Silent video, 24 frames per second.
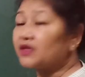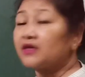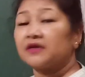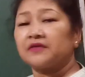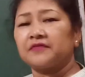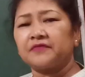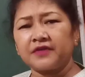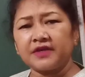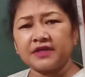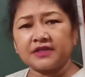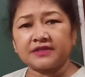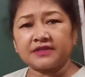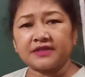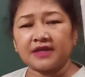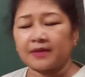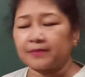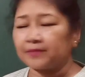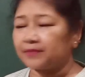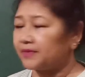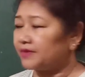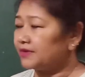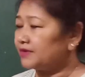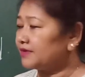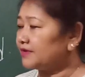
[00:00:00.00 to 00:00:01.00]
For
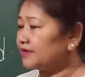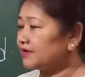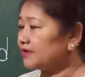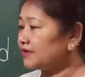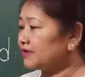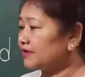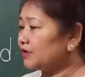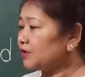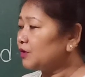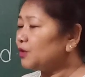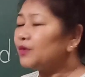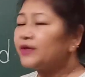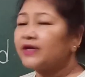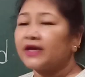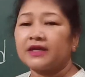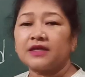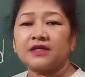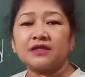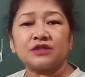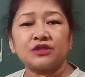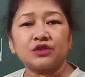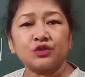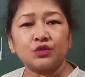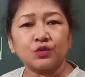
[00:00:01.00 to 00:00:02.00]
example, look at
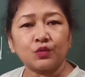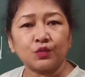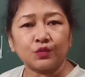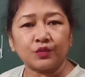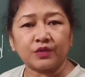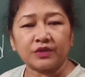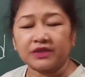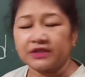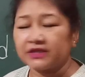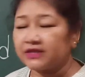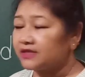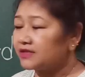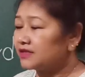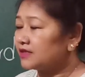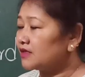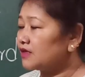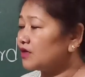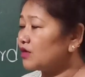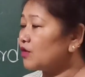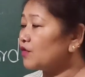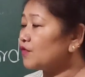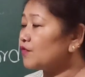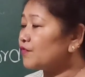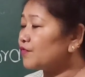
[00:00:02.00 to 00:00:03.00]
these two words,
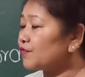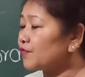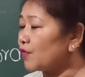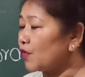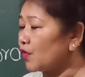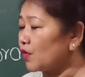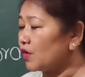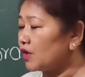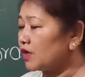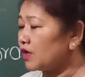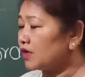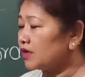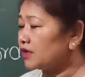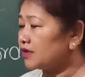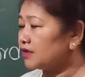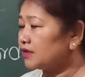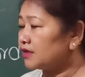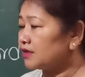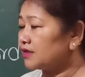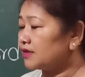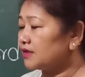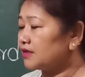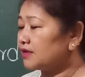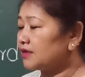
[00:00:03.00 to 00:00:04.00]
fork,
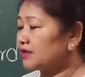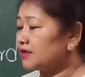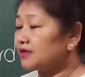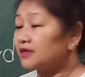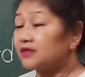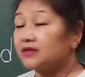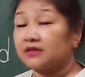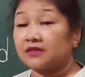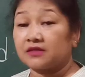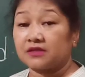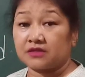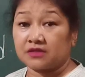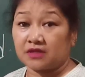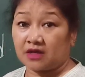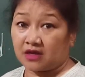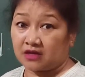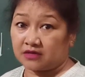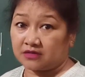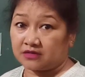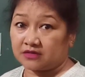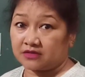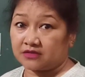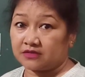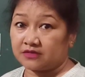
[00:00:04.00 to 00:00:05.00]

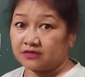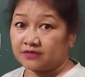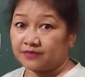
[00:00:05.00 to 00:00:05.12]
start.